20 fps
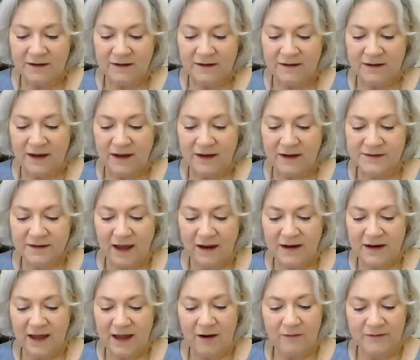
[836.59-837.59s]
yet
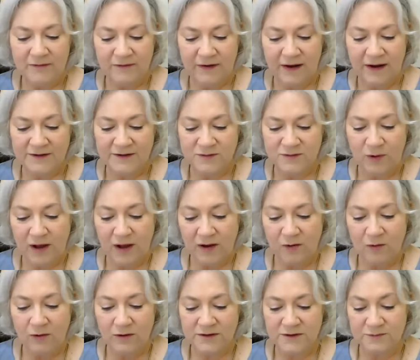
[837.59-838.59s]
can now advise
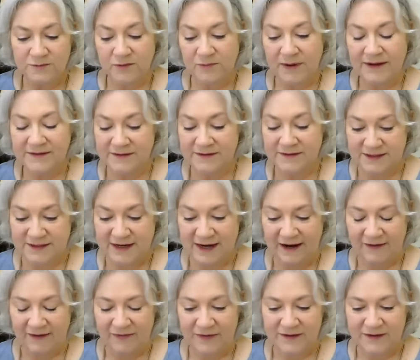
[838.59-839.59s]
what course were best to
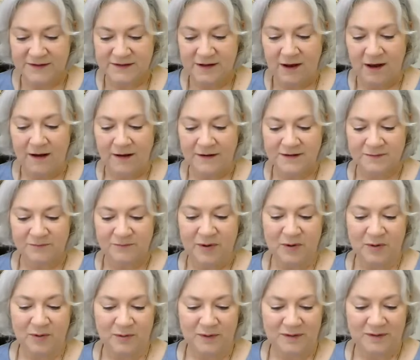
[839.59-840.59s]
take in this hot,
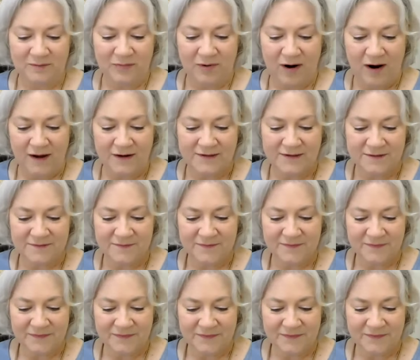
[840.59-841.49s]
bold emprise.